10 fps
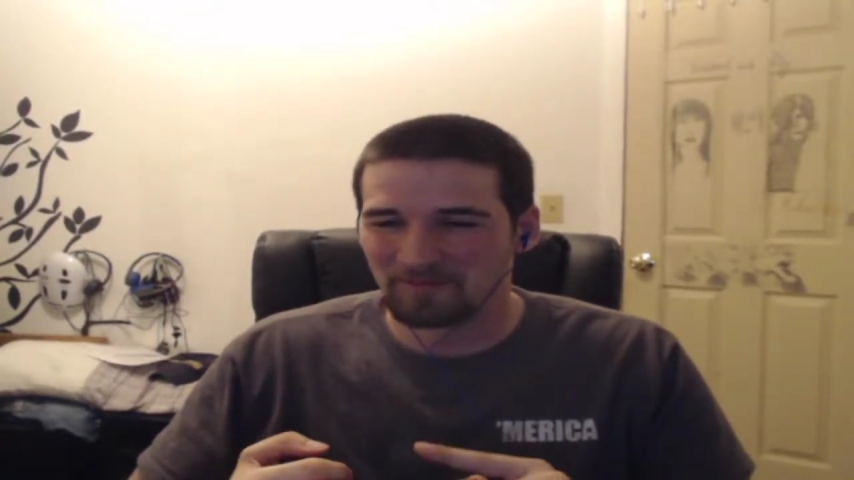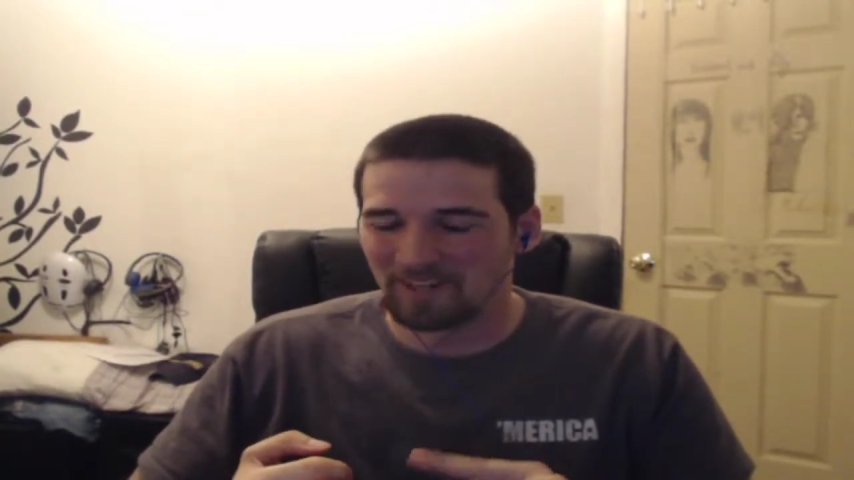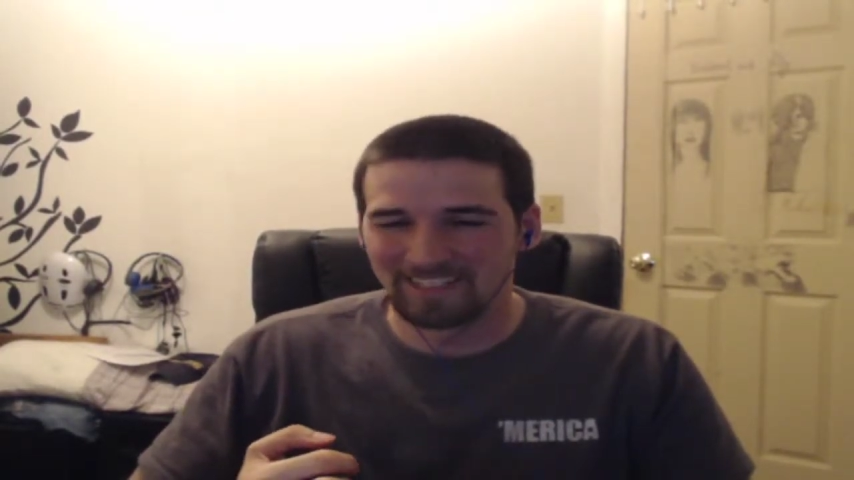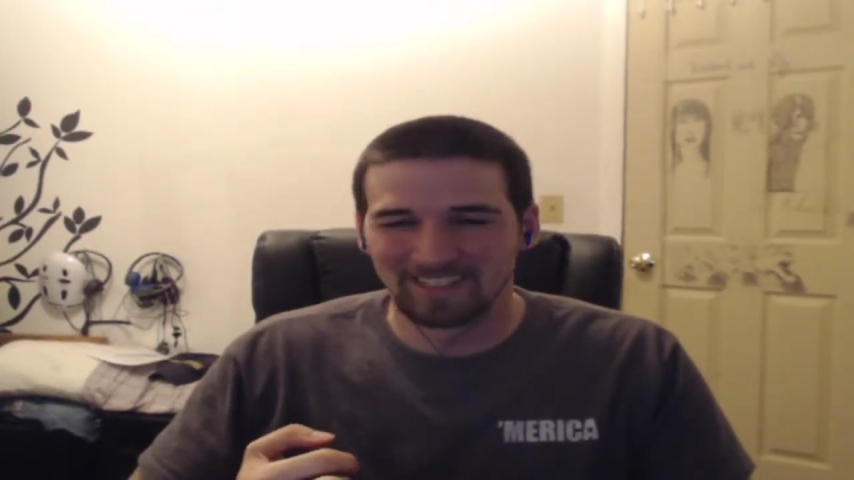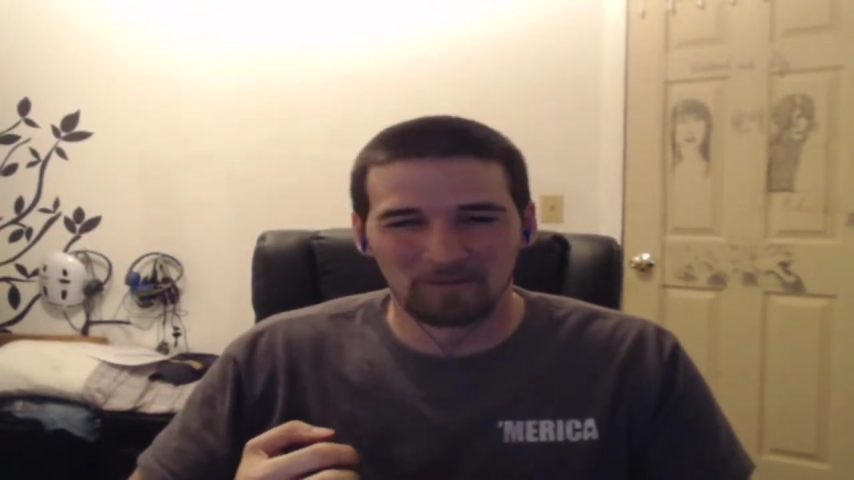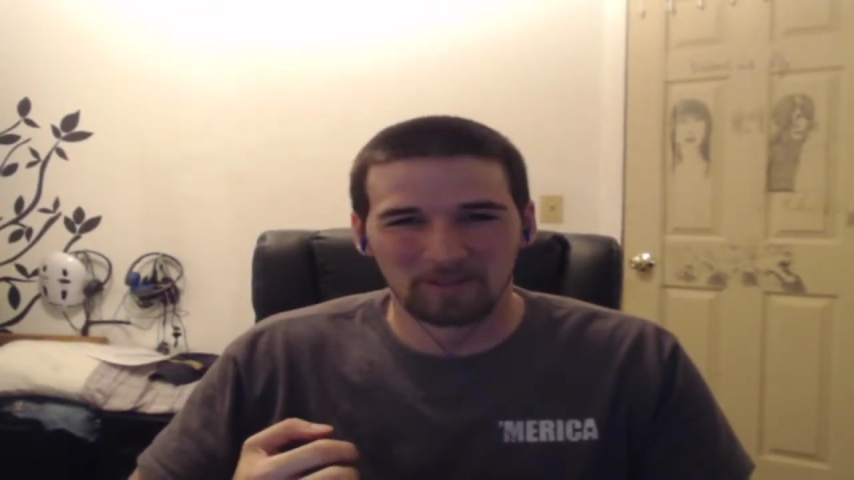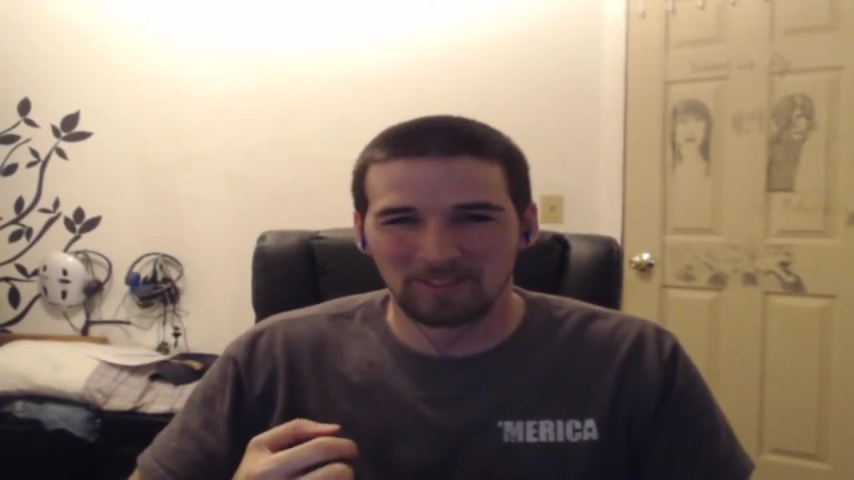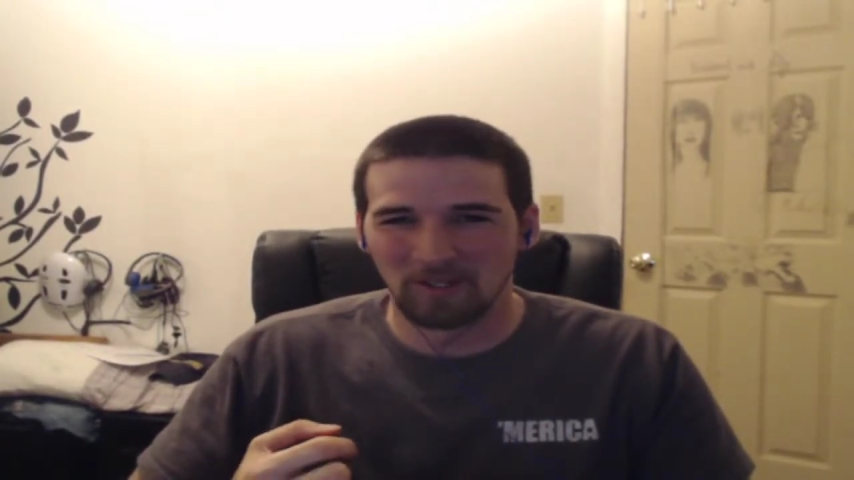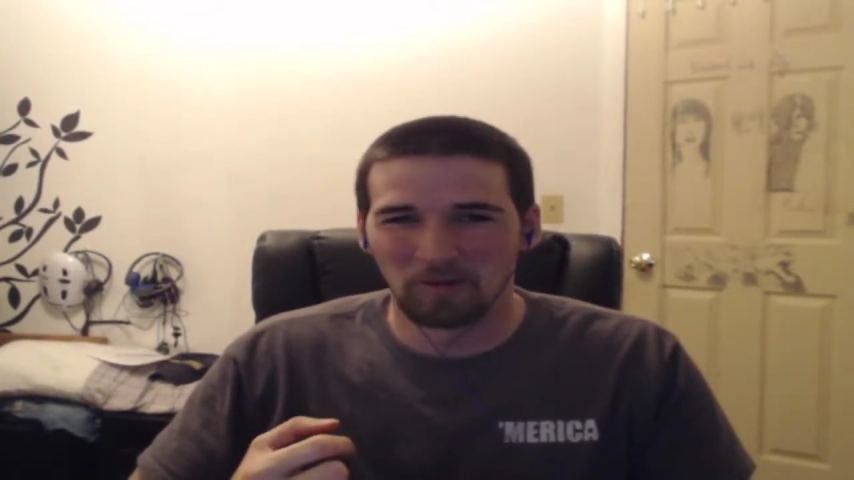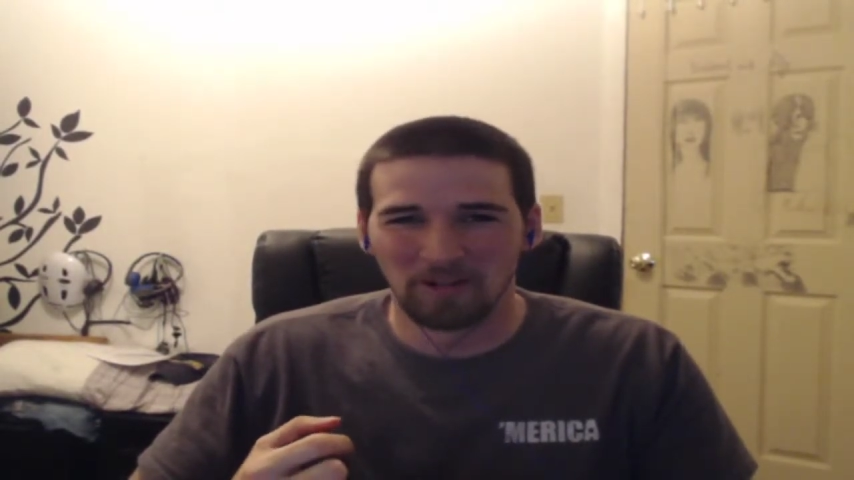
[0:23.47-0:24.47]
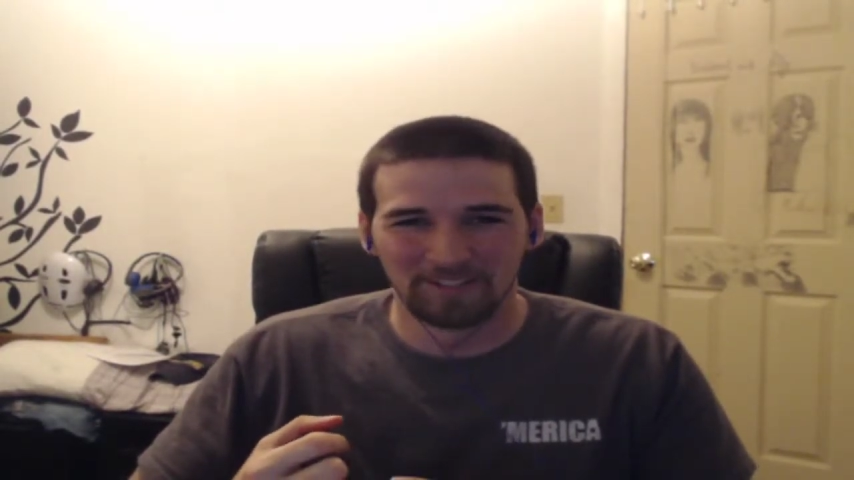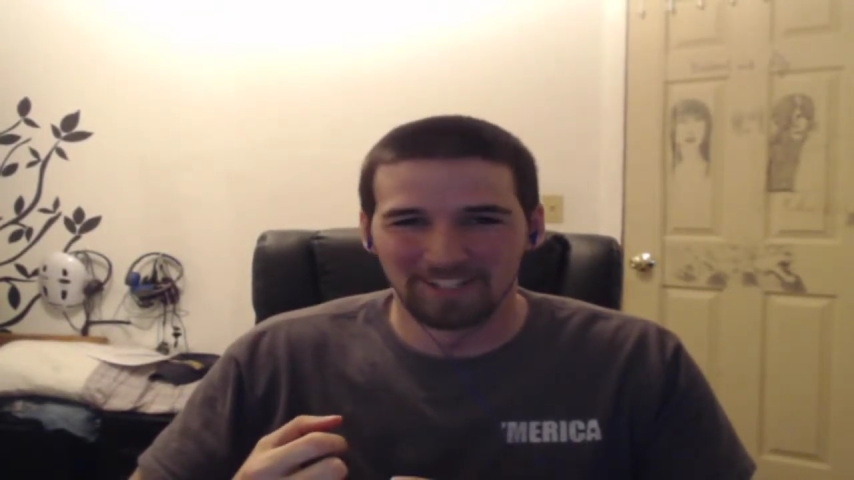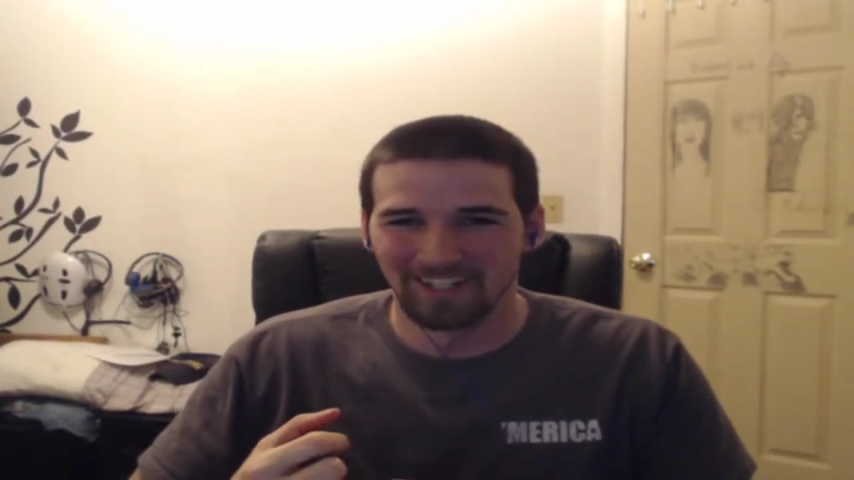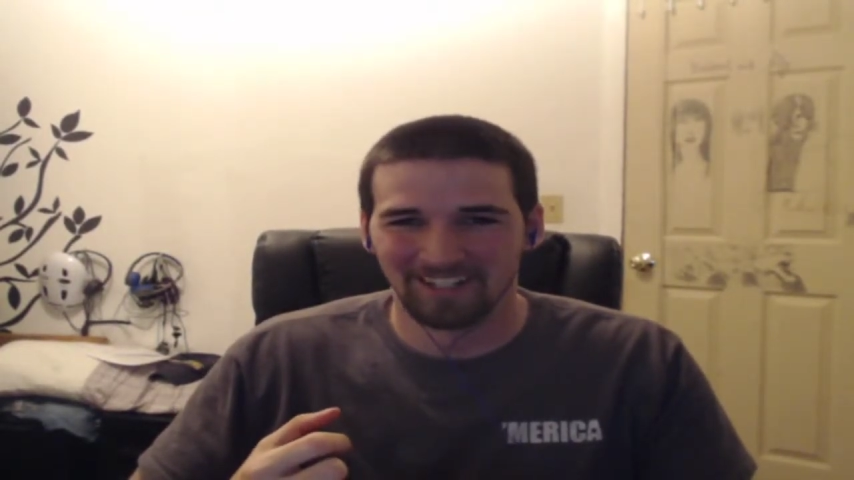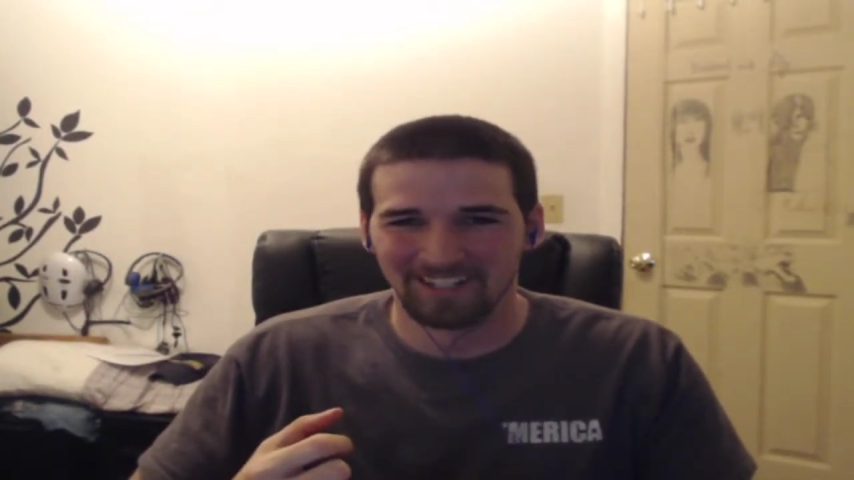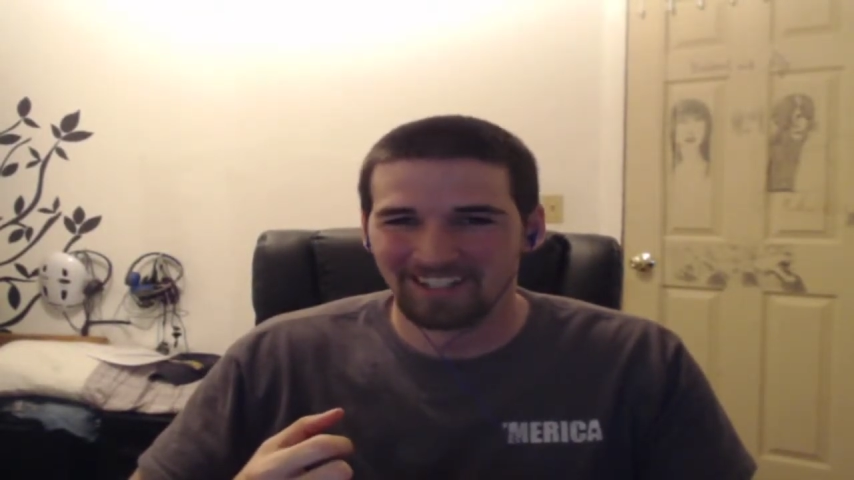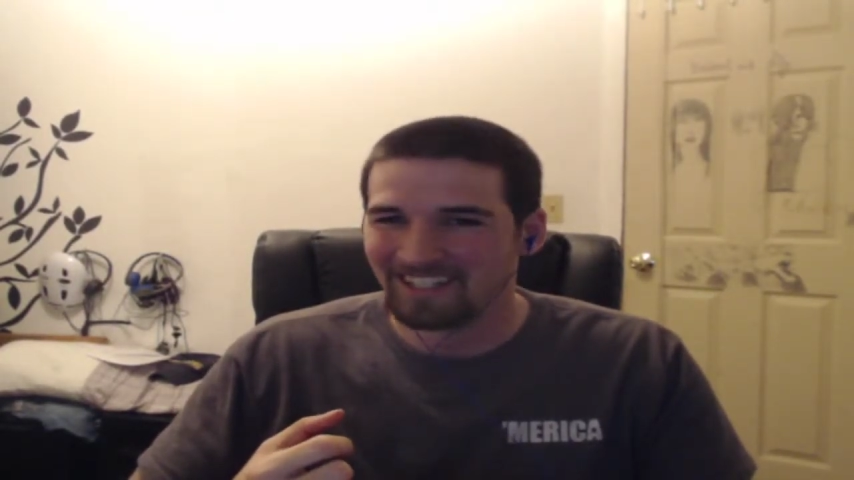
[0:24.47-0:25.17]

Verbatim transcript: fight scene was so well done.